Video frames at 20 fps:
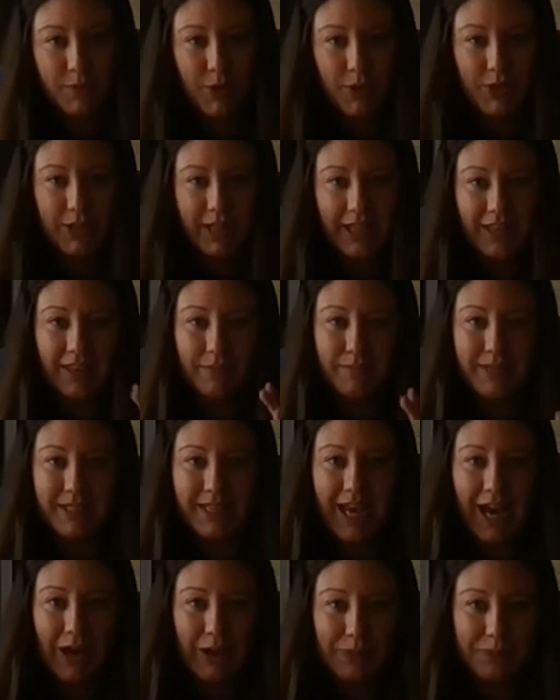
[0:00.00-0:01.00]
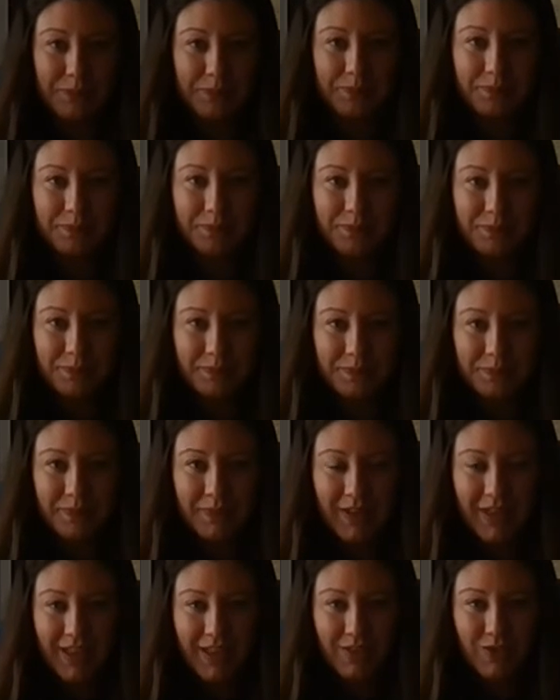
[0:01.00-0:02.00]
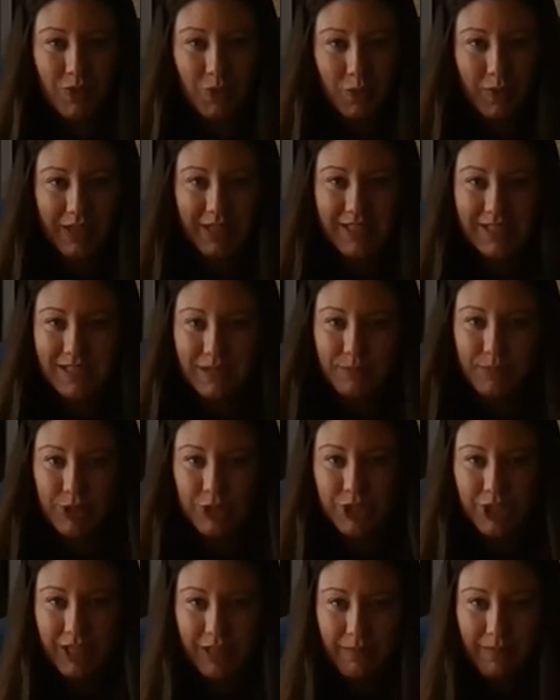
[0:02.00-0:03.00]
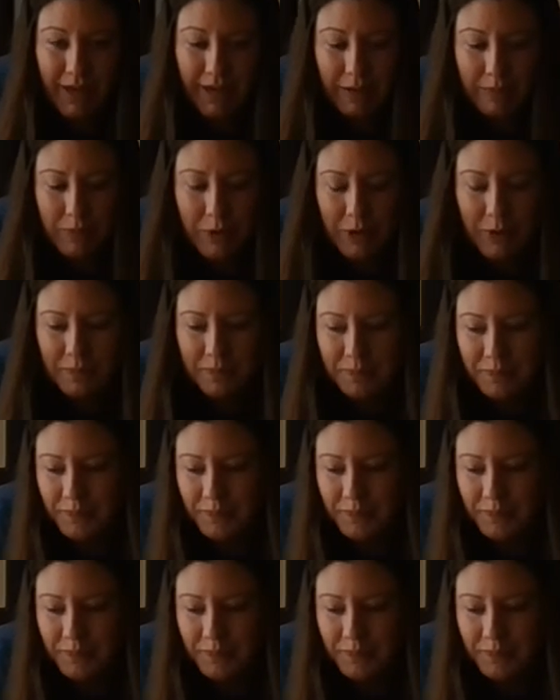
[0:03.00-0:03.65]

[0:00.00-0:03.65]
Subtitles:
pulling them down. The wind isn't pushing them anymore.